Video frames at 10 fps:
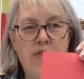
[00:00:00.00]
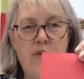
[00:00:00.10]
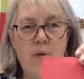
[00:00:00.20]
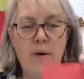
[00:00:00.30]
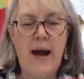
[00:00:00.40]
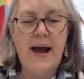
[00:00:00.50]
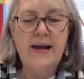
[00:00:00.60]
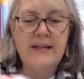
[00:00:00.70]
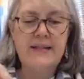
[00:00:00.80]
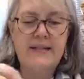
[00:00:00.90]

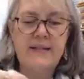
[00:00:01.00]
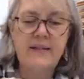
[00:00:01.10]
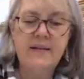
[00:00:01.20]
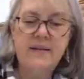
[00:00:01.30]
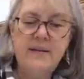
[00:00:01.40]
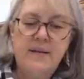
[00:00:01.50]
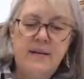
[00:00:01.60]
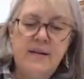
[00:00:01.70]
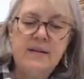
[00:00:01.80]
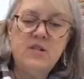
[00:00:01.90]
thorax.
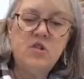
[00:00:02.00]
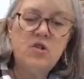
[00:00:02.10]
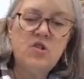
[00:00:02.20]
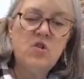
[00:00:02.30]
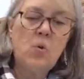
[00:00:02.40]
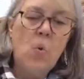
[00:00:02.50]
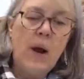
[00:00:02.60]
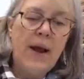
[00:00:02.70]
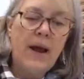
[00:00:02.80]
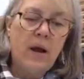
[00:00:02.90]
It's your
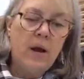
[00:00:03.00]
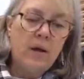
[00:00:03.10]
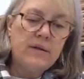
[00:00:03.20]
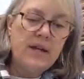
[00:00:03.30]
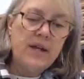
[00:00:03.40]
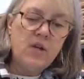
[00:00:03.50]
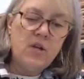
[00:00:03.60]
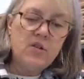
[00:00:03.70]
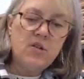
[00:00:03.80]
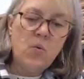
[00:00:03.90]
square. Take
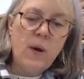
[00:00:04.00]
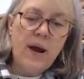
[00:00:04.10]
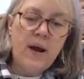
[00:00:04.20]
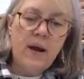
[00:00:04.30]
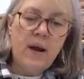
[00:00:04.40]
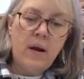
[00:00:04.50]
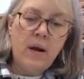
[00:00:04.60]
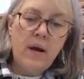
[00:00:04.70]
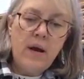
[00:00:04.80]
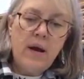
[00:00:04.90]
your square
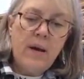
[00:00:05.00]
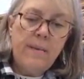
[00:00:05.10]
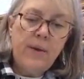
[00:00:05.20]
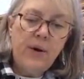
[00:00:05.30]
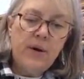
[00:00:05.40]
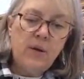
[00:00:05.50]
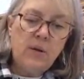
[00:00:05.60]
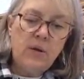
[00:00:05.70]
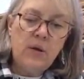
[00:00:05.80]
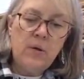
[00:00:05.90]
and put
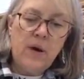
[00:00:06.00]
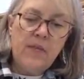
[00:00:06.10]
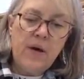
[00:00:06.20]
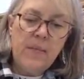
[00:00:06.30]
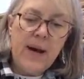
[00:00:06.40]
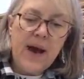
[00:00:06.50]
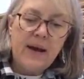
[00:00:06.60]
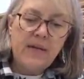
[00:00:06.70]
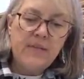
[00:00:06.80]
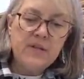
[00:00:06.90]
glue on the
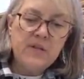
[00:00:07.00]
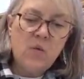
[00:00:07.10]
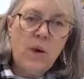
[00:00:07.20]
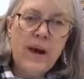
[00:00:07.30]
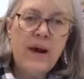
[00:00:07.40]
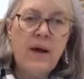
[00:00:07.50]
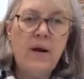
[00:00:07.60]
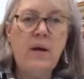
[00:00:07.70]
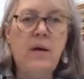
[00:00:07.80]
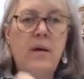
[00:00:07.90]
back of the
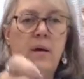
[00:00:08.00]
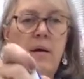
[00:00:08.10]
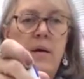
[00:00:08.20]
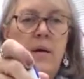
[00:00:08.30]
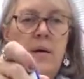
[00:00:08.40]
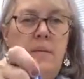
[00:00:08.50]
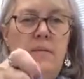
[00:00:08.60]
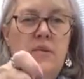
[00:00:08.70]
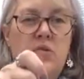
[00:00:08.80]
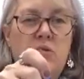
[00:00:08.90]
square.
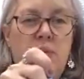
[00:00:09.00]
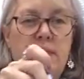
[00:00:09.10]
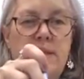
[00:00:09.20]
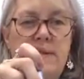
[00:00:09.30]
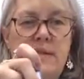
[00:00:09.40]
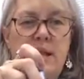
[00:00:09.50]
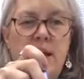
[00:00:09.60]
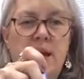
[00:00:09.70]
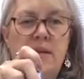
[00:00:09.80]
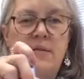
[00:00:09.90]
Miss Joyce is
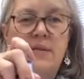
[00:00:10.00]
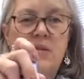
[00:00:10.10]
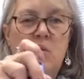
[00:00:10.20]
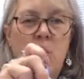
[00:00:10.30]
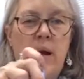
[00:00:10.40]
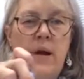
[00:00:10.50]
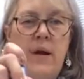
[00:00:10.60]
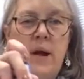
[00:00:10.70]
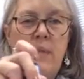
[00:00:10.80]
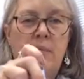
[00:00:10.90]
taking the
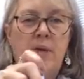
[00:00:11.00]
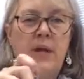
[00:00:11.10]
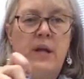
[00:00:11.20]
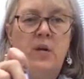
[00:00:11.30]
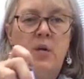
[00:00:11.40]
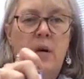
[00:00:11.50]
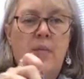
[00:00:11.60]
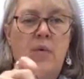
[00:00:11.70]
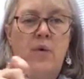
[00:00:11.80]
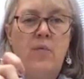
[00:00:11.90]
square. I'm putting glue.
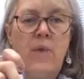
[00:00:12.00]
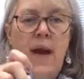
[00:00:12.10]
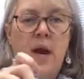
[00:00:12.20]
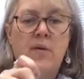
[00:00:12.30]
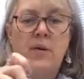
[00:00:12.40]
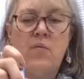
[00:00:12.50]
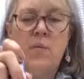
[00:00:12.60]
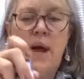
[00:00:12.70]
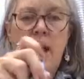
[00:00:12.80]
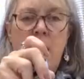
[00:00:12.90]
I'm going round and
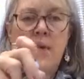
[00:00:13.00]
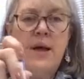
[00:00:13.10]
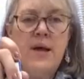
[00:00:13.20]
round,